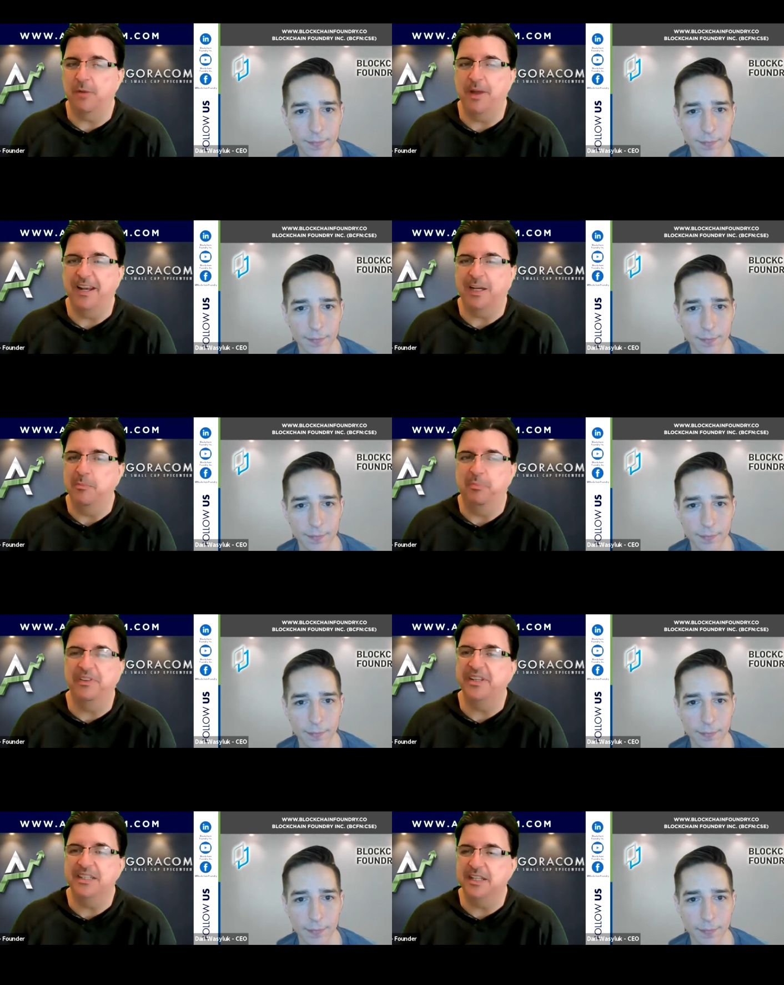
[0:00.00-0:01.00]
Speaker 1: about a
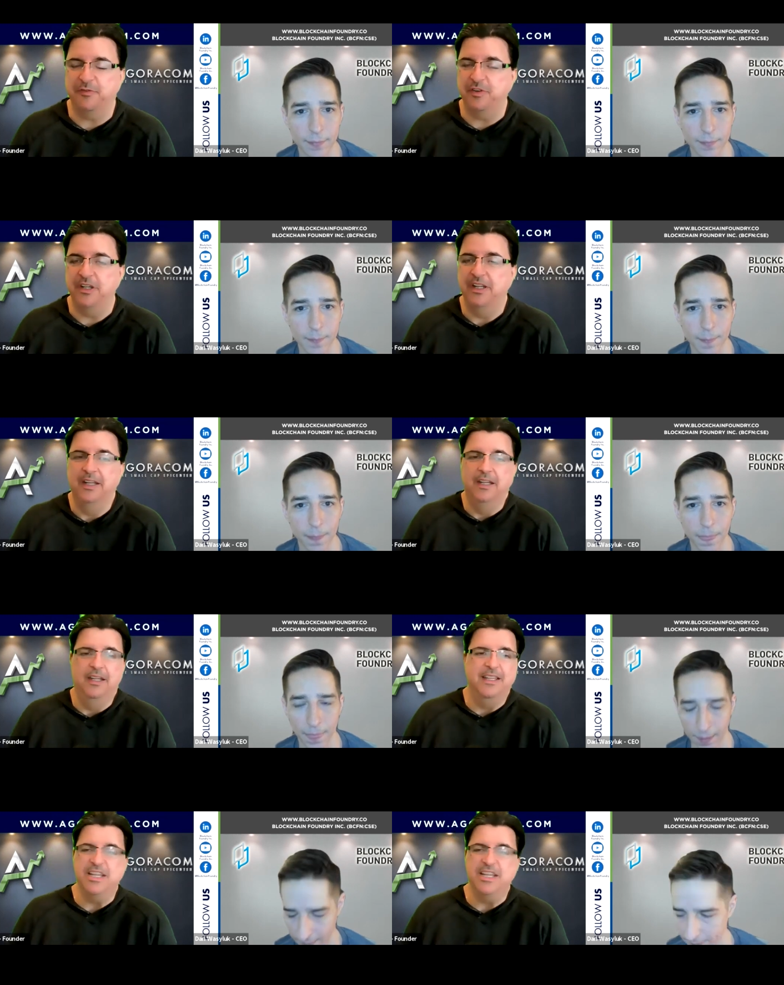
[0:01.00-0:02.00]
completely different
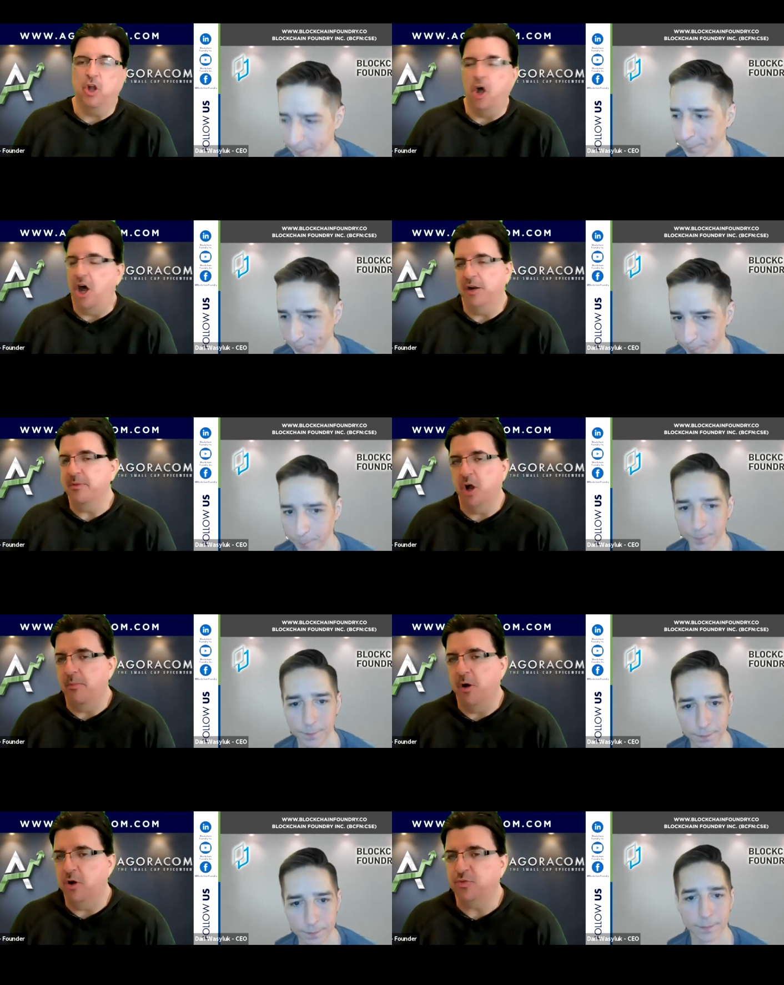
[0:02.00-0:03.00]
economy
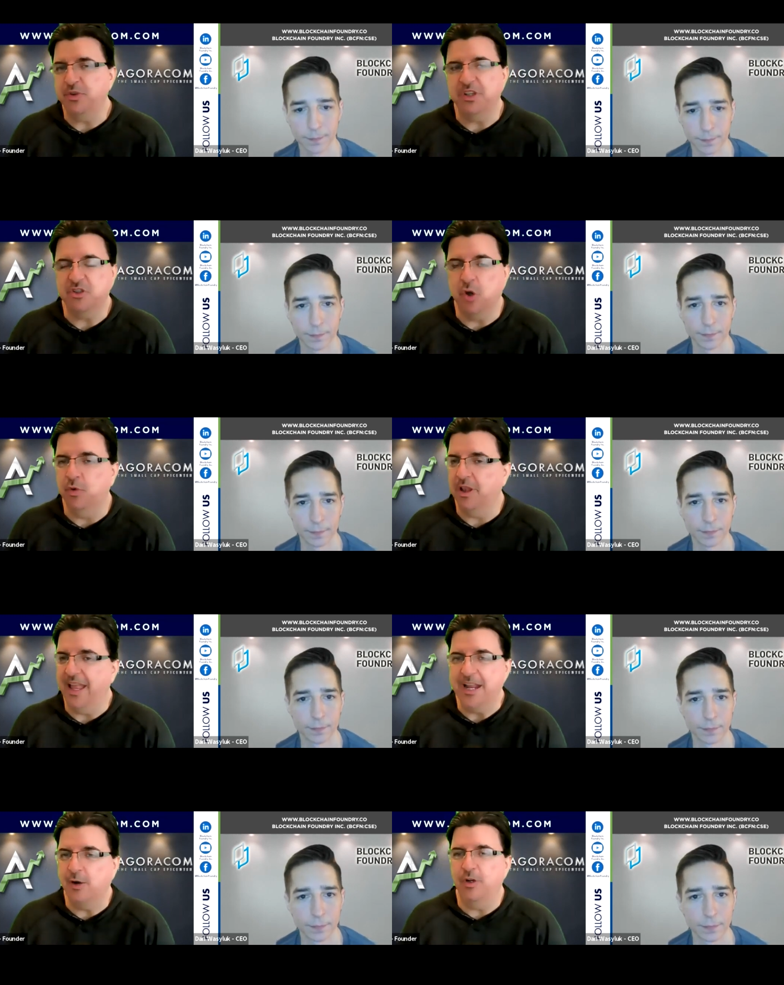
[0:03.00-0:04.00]
almost with its own
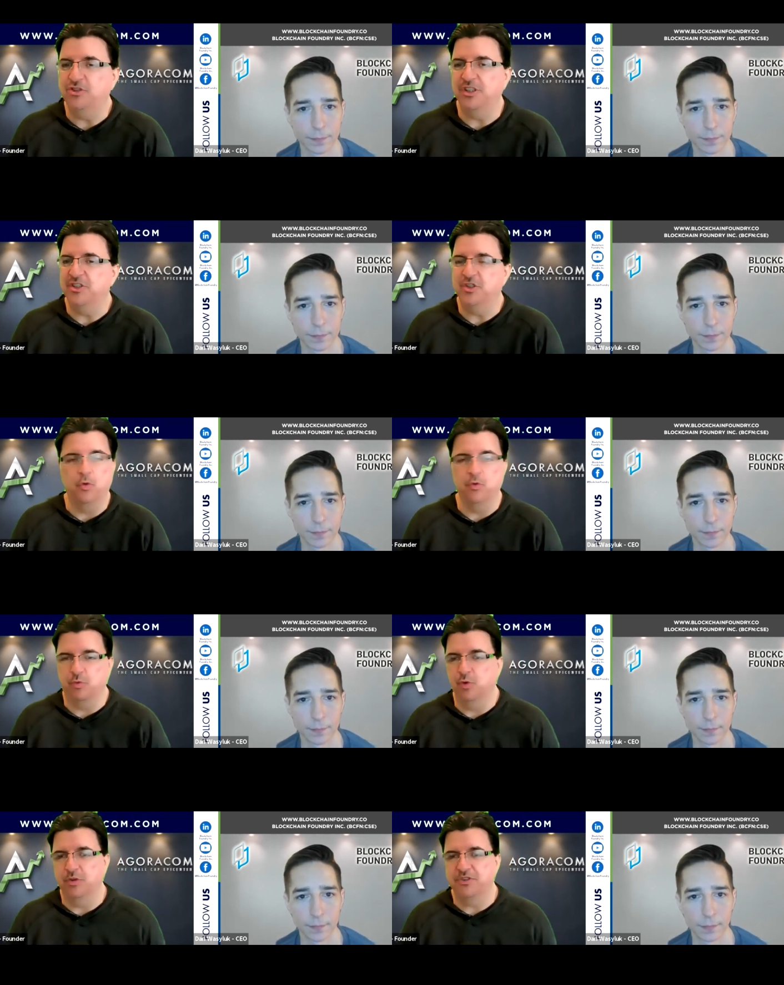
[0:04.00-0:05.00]
language and its own
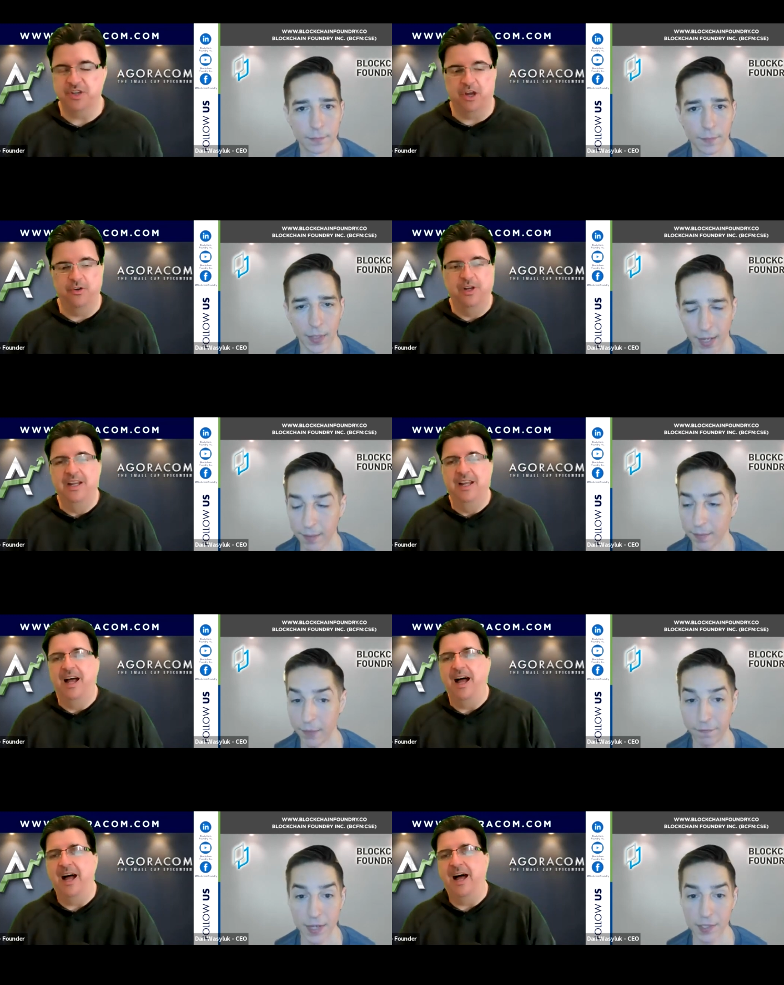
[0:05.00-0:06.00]
rules. So
Speaker 2: yeah,
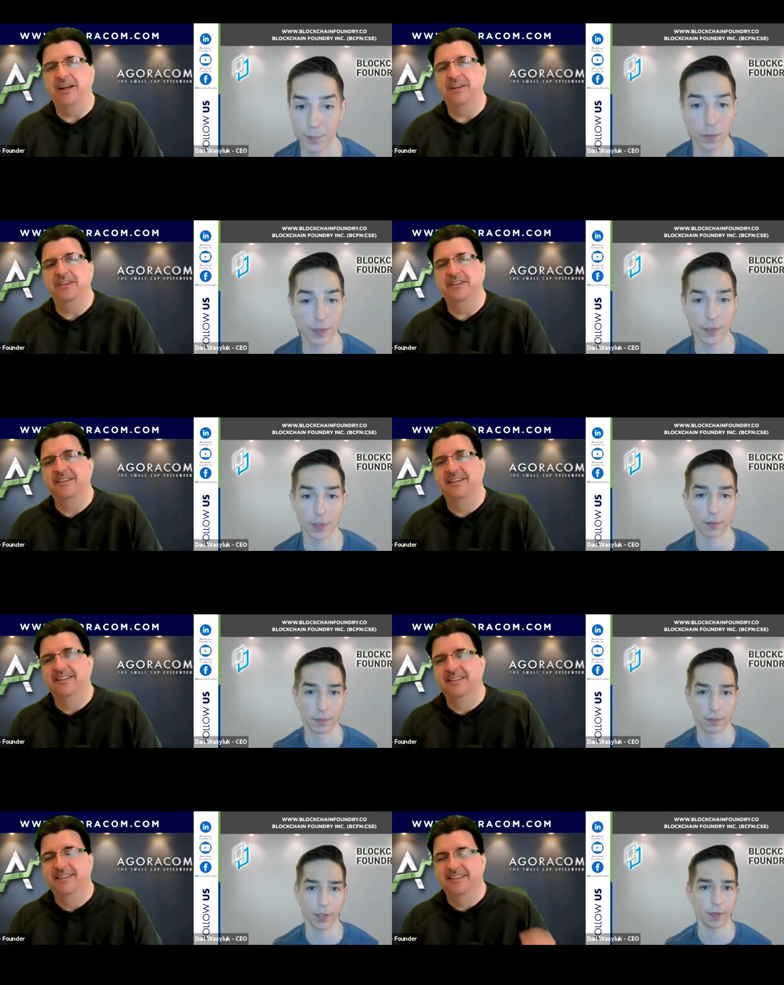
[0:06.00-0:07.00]
and uh, fast moving
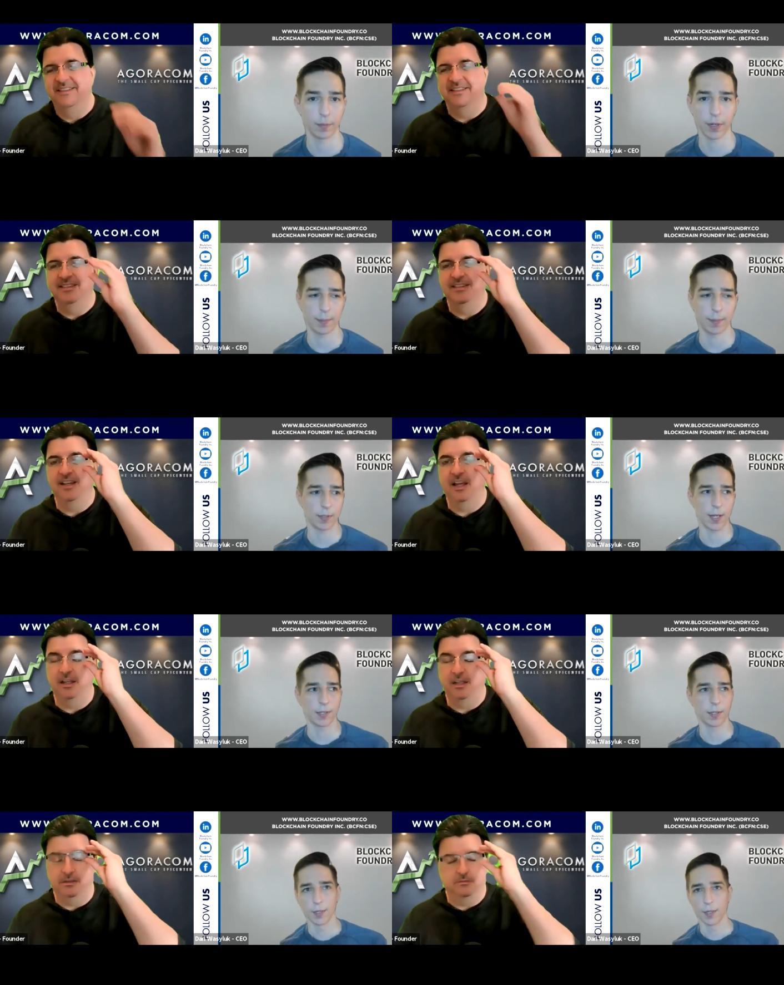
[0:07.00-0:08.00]
too. Really, right? I mean,
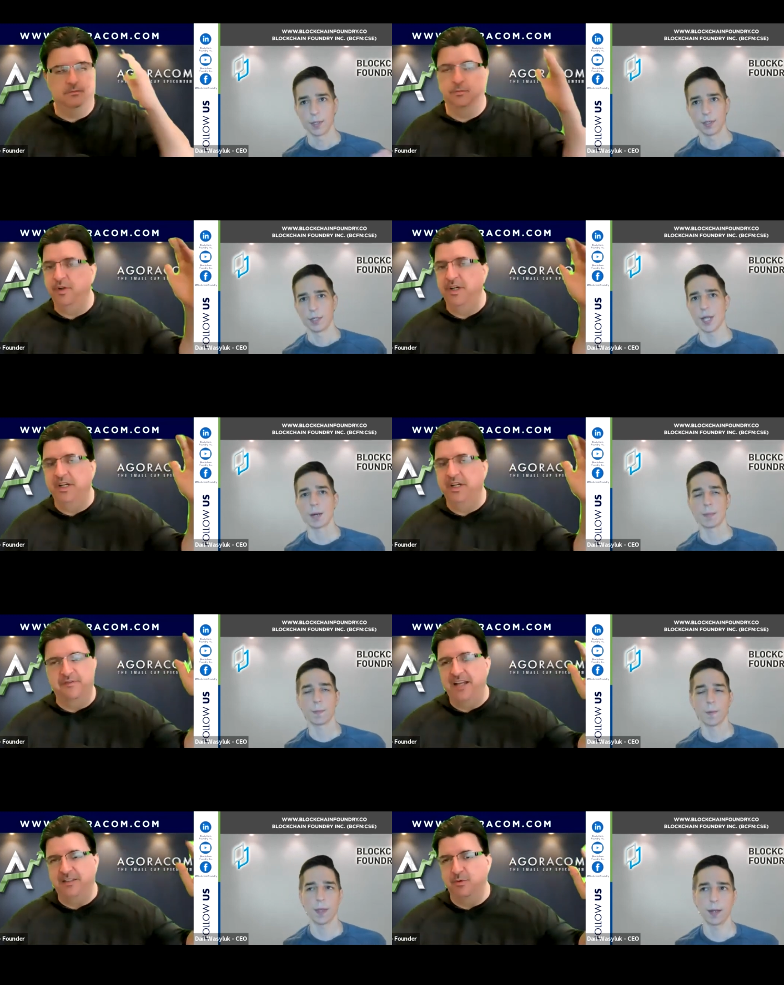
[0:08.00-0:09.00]
like really, got to
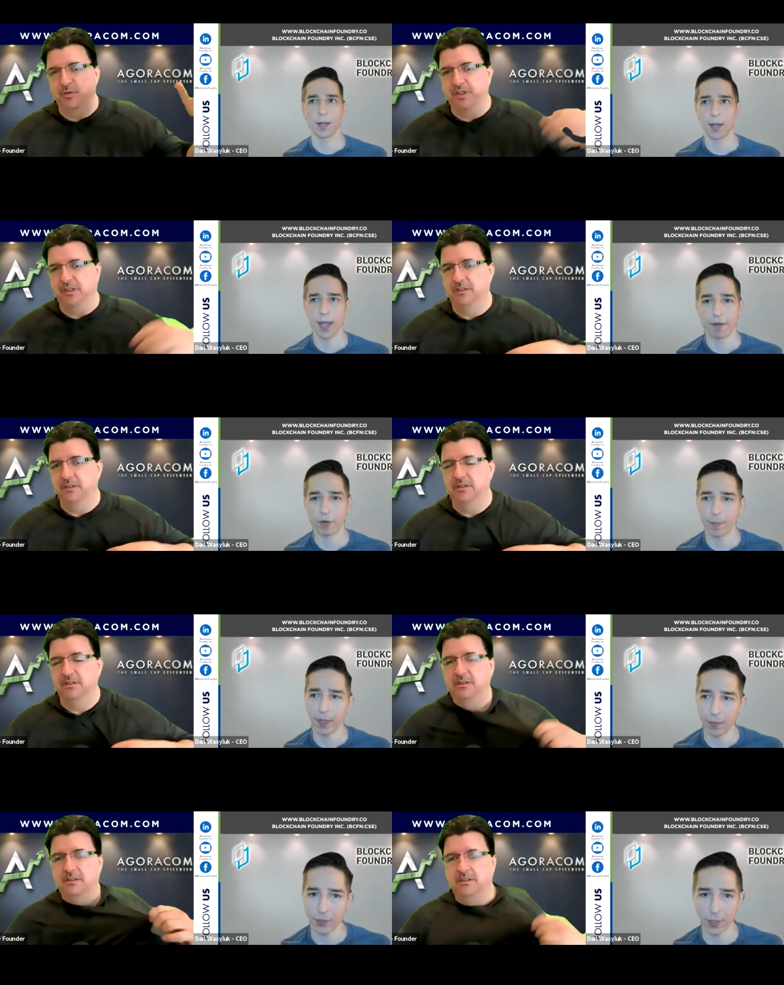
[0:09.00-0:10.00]
remember that uh,
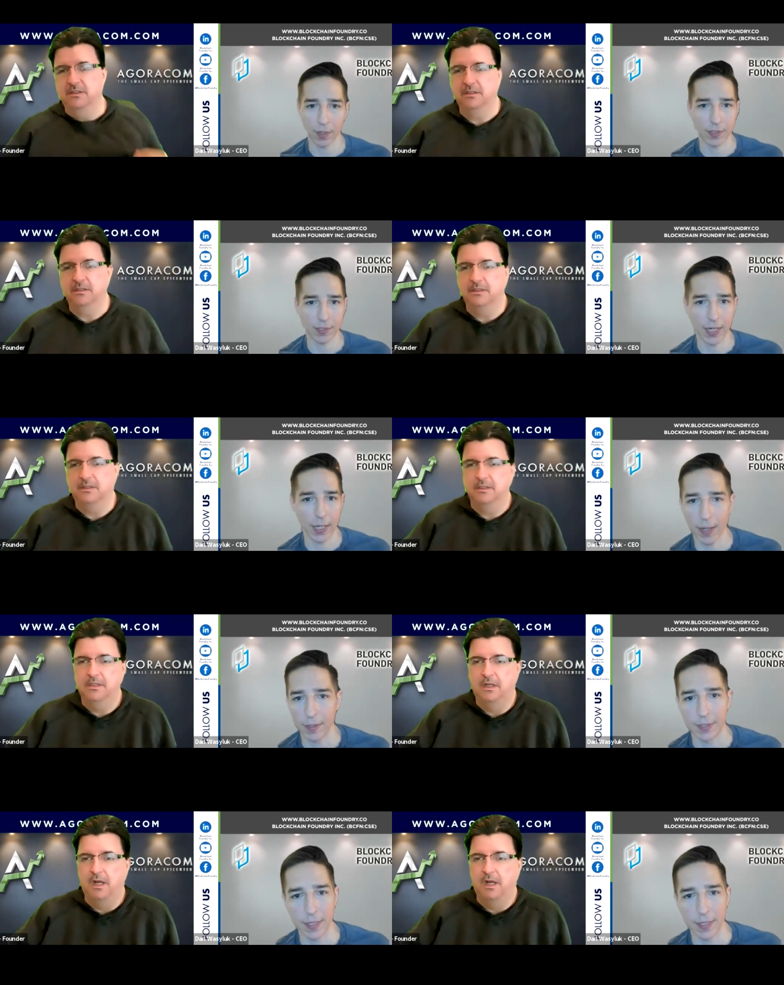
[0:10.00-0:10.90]
everybody was all excited about